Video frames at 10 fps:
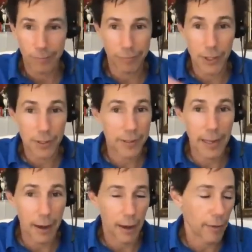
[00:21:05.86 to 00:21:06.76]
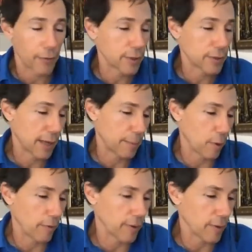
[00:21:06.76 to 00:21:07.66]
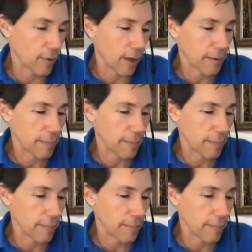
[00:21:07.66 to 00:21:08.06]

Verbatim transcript: just yet another example of it. Okay.